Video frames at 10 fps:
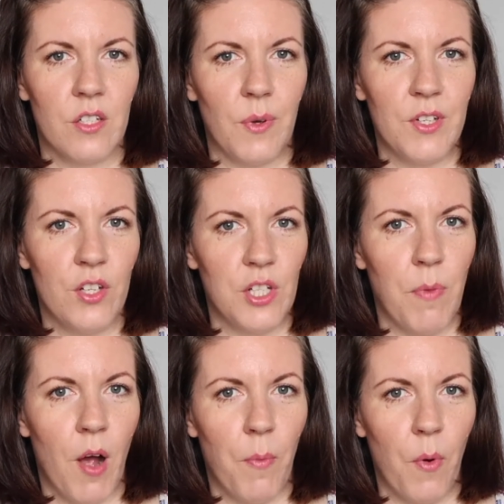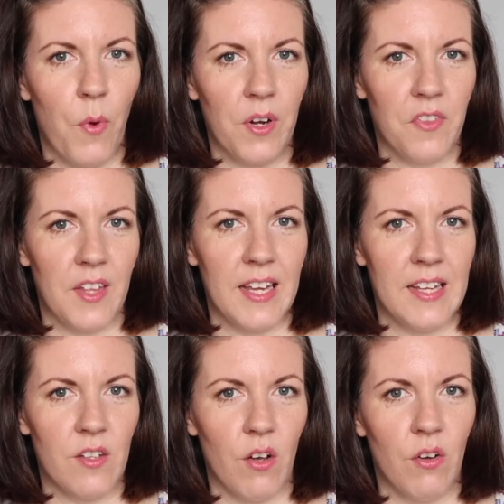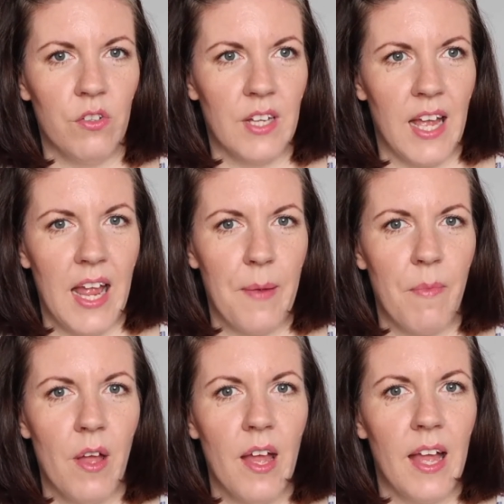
So I usually pop one of these under him